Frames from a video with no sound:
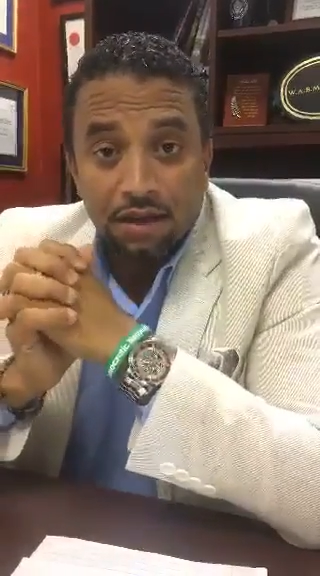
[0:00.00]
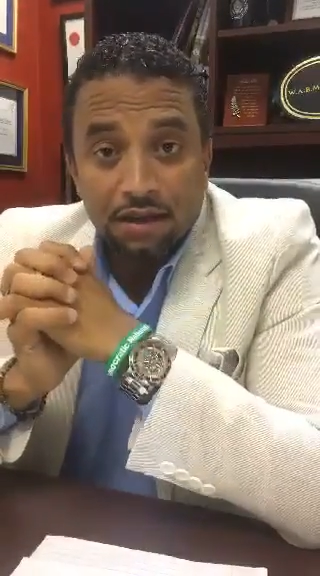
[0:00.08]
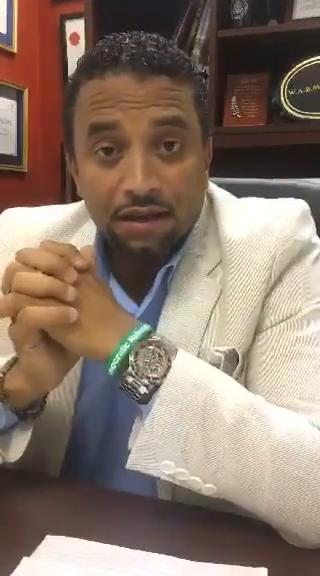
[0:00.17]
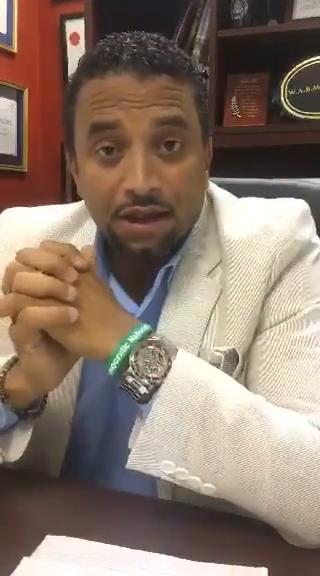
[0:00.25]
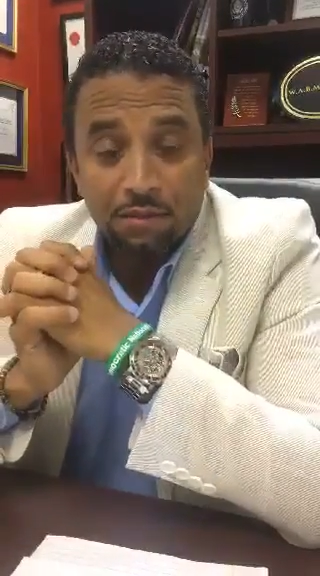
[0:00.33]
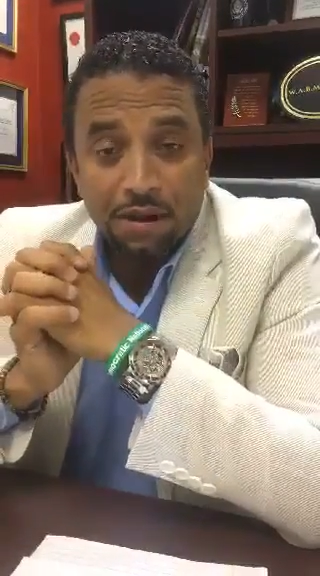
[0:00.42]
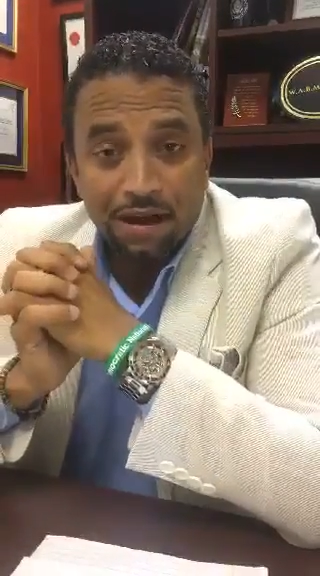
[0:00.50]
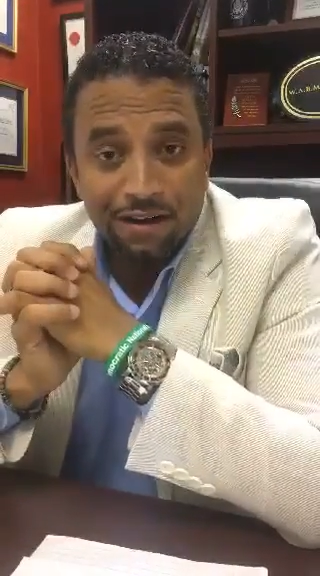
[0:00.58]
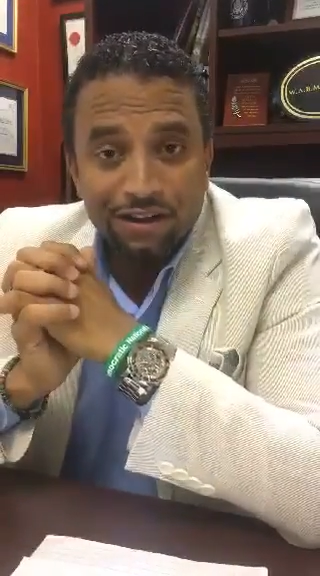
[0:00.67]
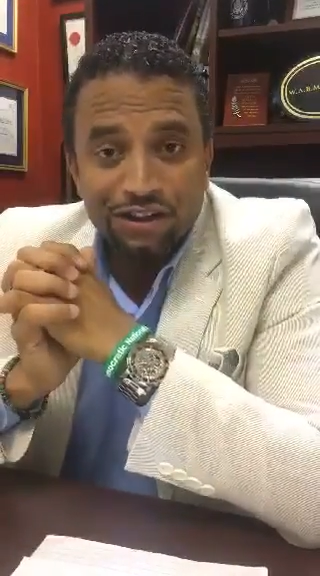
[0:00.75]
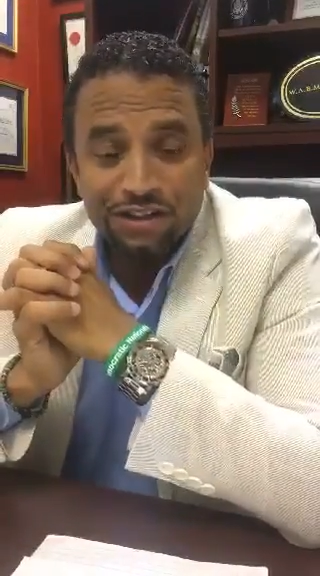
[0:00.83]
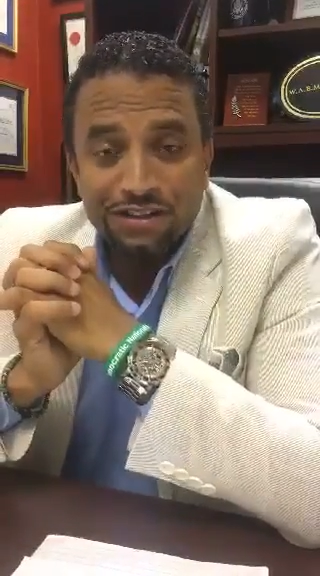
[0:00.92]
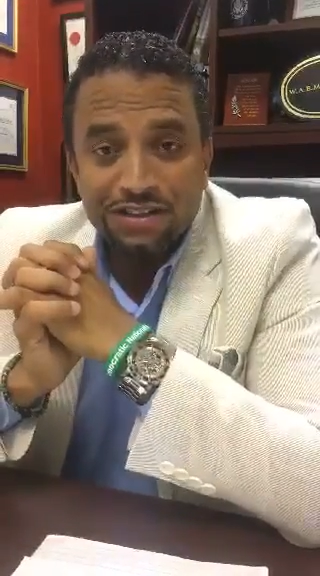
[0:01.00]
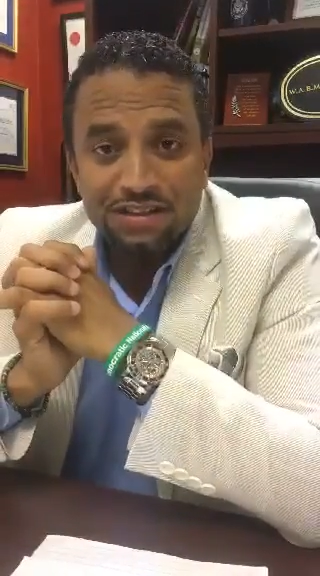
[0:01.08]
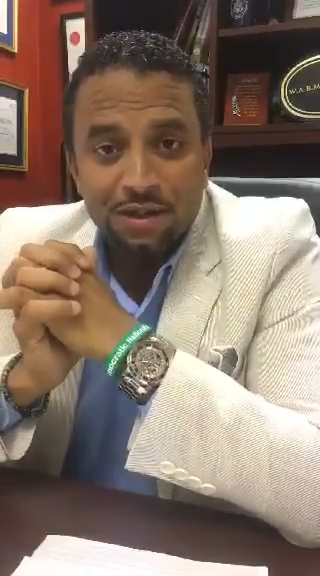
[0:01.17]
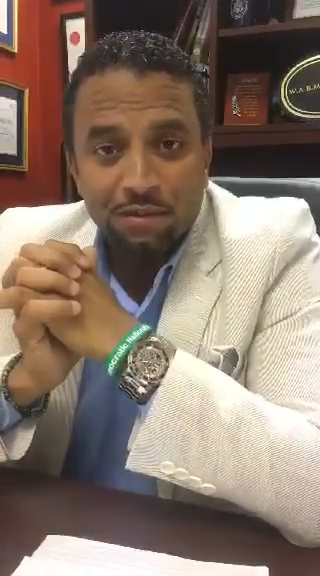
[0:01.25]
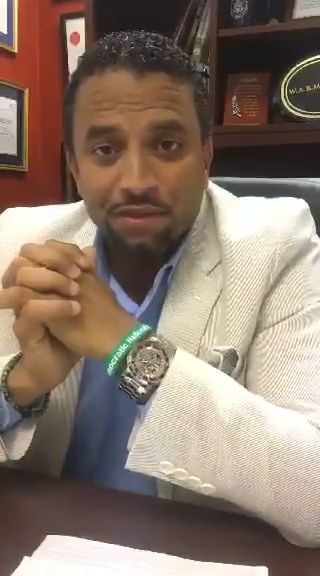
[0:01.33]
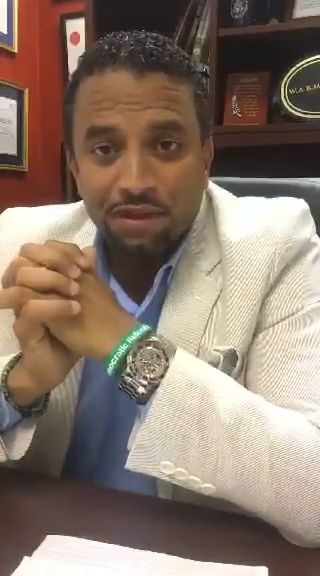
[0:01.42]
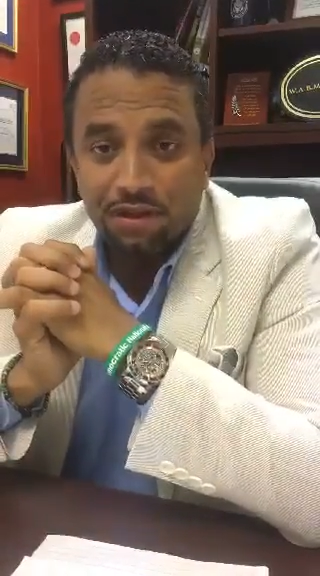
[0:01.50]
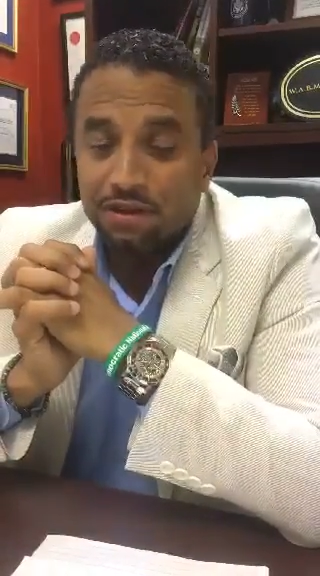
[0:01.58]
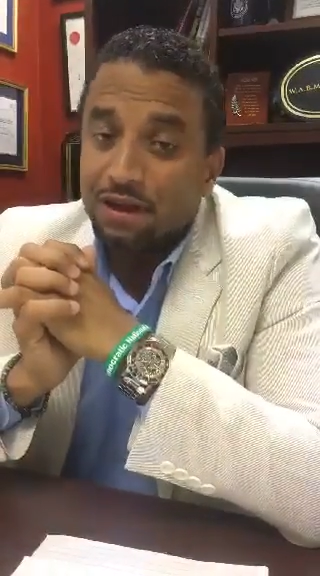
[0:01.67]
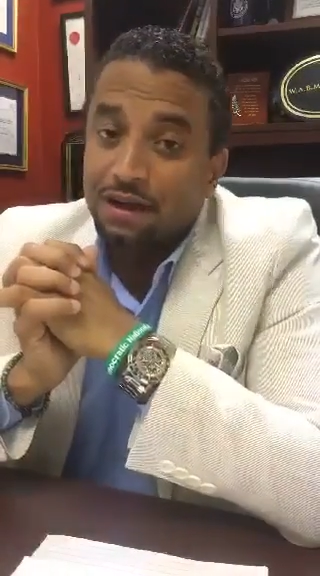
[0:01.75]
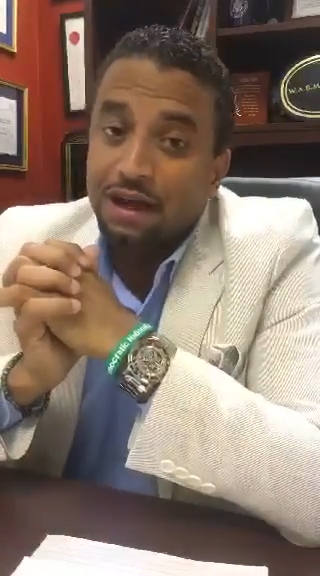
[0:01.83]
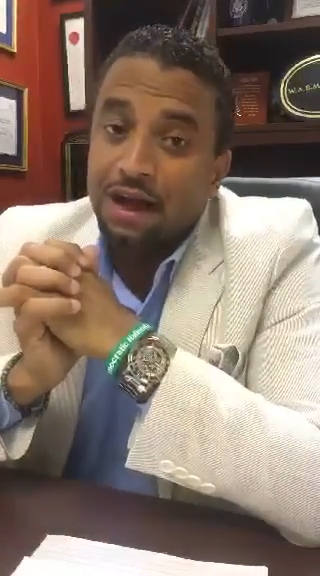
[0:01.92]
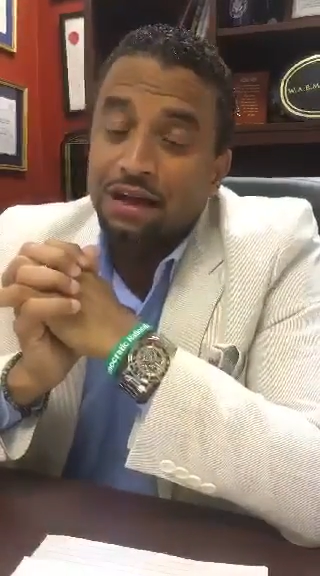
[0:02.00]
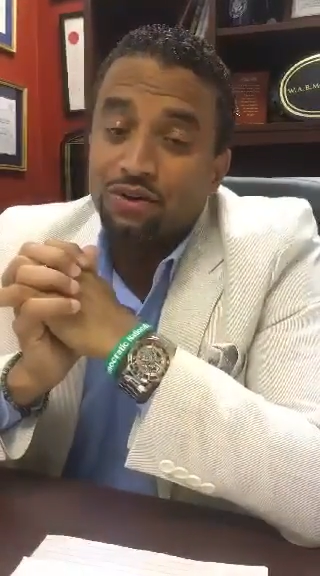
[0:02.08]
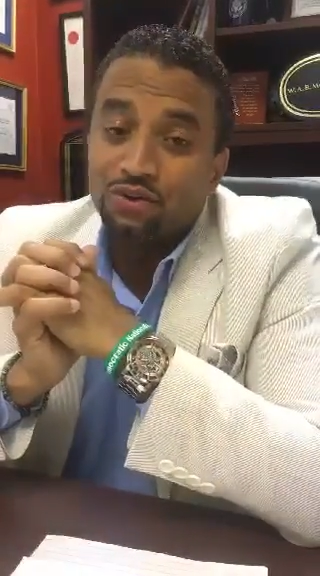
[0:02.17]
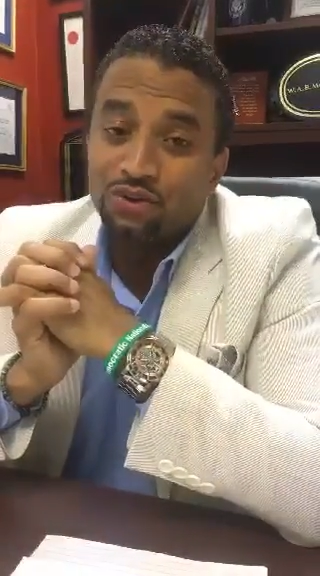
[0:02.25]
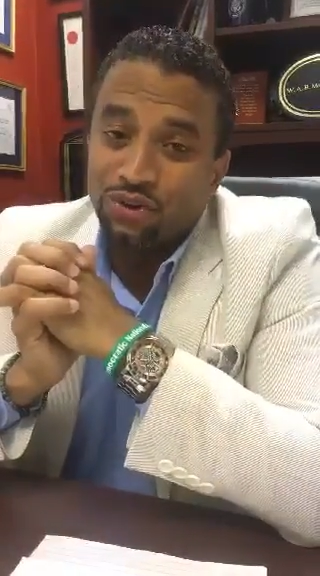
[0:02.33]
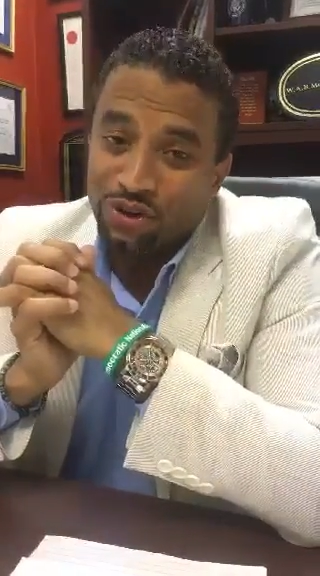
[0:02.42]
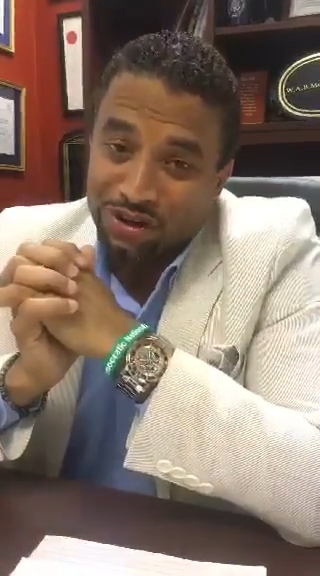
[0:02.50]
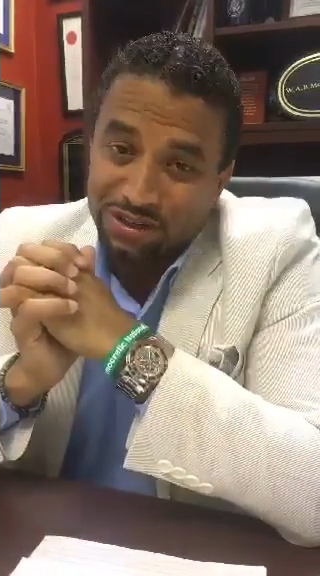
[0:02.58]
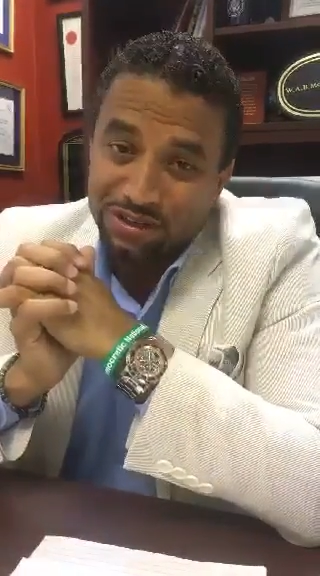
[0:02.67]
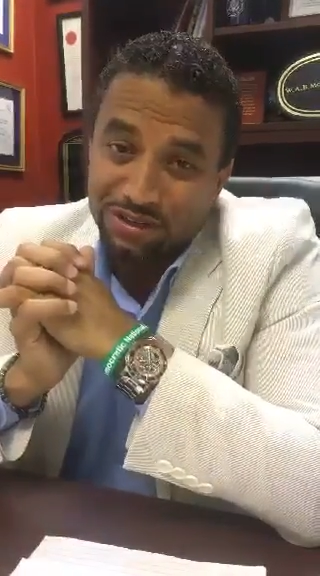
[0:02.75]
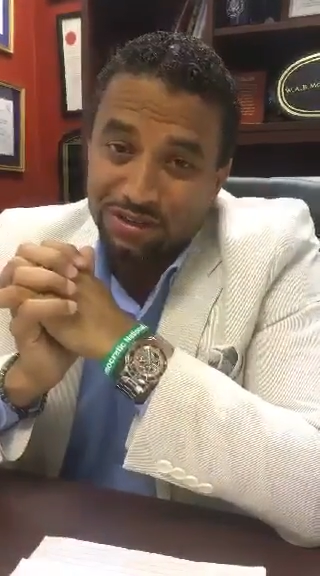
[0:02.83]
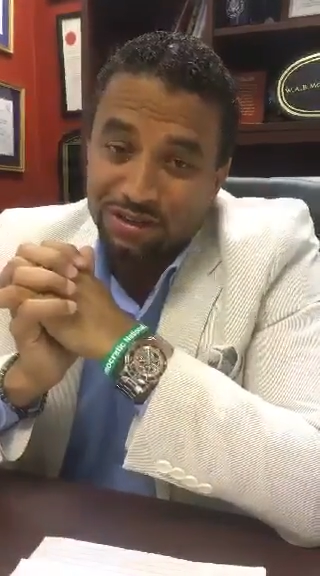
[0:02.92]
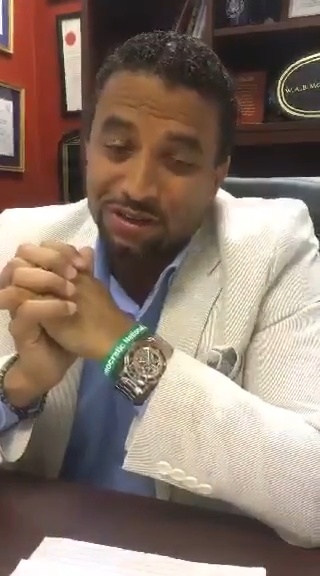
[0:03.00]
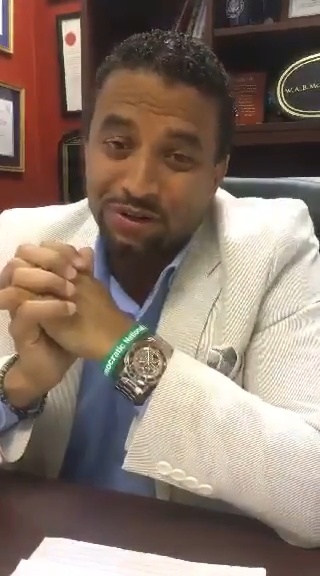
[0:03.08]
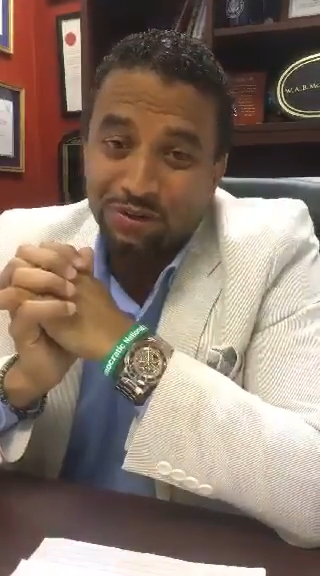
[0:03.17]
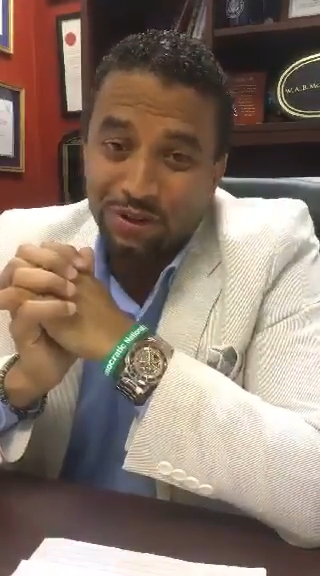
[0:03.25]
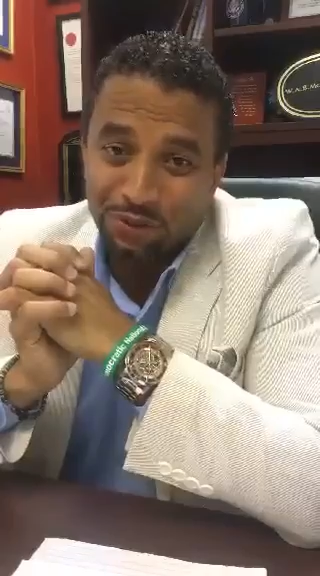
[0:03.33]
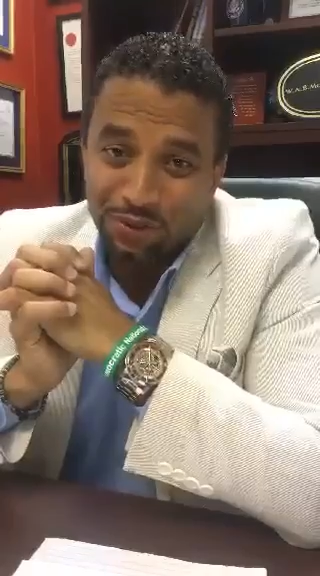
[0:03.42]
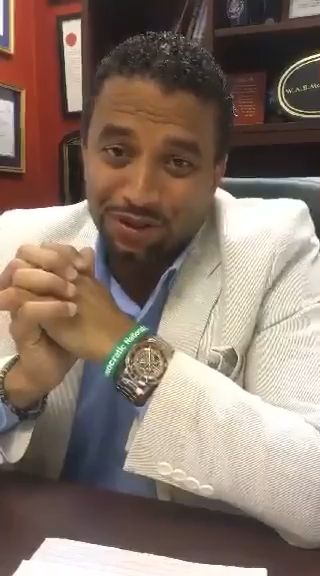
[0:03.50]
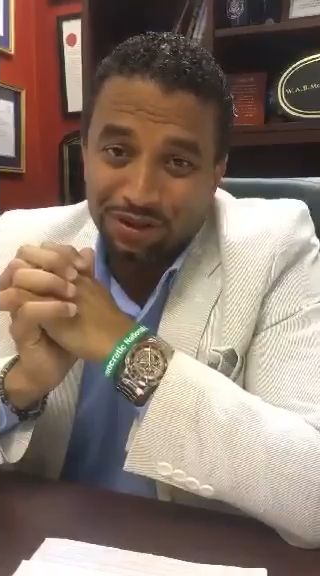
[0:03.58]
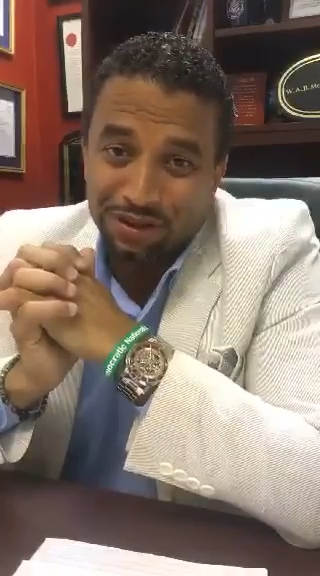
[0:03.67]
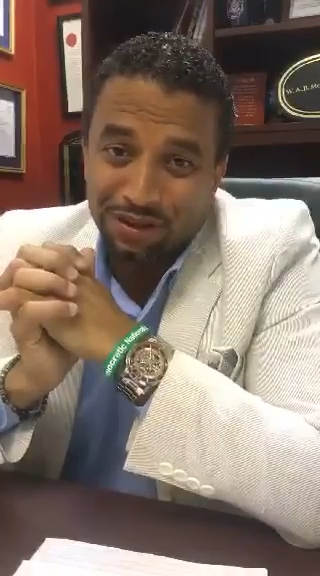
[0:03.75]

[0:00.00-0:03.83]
that gay marriages is something that I do not agree with.